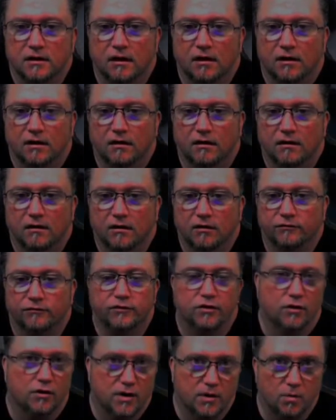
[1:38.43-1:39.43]
of
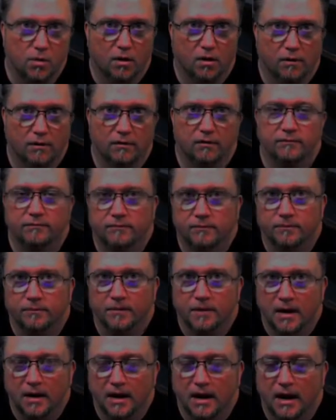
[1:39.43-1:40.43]
dirty water,
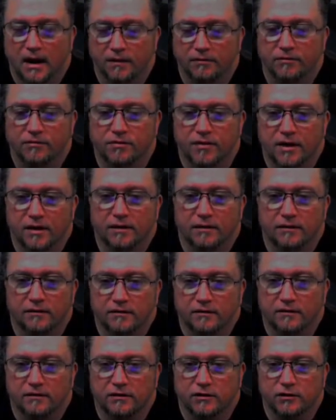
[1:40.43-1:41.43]
and
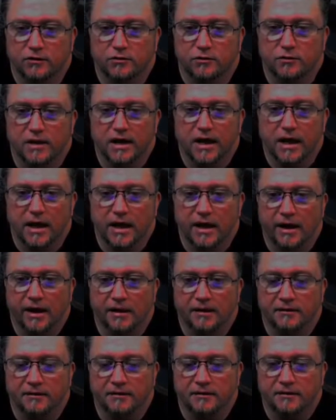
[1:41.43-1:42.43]
then you
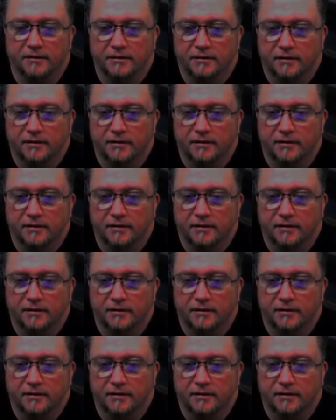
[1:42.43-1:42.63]
can